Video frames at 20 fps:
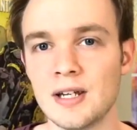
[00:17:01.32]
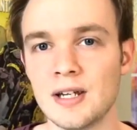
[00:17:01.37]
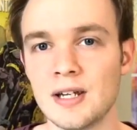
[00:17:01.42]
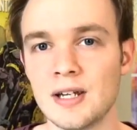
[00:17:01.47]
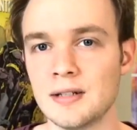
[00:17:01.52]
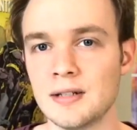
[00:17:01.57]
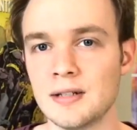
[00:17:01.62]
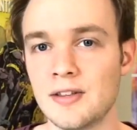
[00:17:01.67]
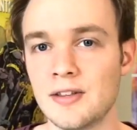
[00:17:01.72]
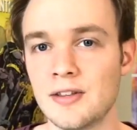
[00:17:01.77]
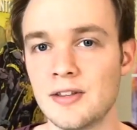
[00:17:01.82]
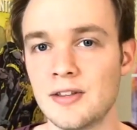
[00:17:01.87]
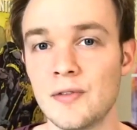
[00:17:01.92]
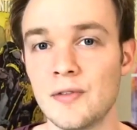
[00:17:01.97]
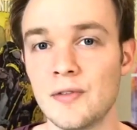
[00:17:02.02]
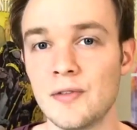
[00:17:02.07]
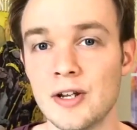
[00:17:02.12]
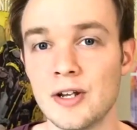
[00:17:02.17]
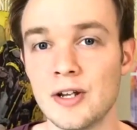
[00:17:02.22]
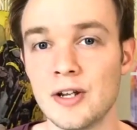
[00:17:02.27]
and I
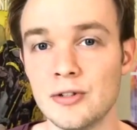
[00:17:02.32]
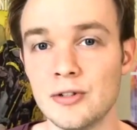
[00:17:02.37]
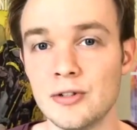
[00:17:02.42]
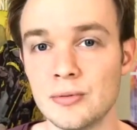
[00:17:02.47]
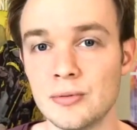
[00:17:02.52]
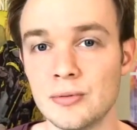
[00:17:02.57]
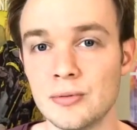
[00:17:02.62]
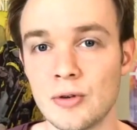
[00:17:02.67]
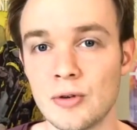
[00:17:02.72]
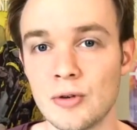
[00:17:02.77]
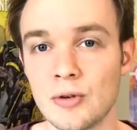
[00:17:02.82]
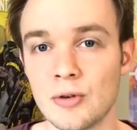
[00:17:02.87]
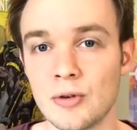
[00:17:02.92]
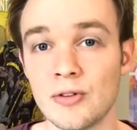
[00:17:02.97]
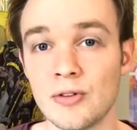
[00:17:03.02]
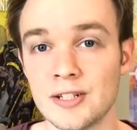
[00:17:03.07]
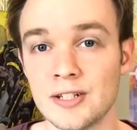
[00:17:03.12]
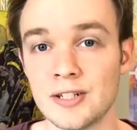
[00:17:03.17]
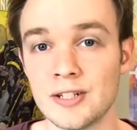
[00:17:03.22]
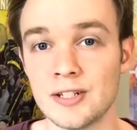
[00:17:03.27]
thought that I knew
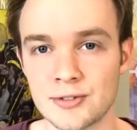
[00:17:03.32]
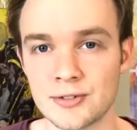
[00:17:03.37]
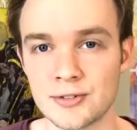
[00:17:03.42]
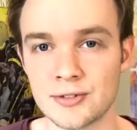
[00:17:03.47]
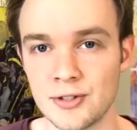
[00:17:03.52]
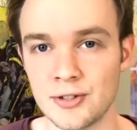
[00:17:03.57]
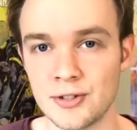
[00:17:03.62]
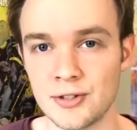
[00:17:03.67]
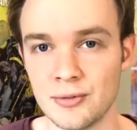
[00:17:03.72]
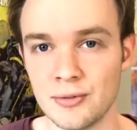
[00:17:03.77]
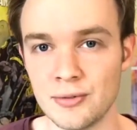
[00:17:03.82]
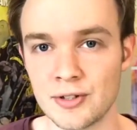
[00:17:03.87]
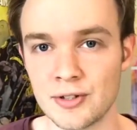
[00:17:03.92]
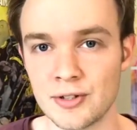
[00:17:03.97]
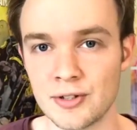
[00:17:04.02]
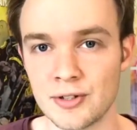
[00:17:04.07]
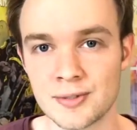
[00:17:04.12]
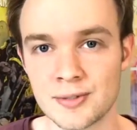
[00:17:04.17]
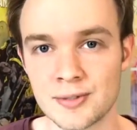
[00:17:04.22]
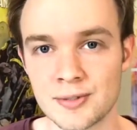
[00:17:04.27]
all the answers to the
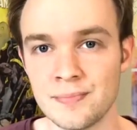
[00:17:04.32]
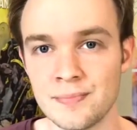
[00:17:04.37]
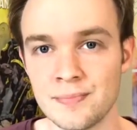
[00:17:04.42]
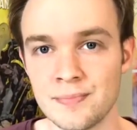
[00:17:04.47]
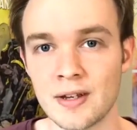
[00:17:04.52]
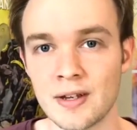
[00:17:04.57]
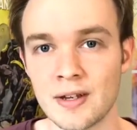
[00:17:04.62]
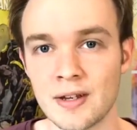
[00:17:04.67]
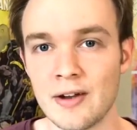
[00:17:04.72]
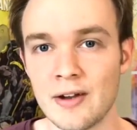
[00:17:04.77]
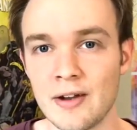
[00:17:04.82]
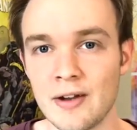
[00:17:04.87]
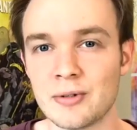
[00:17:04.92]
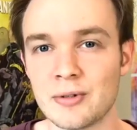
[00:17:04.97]
universe. I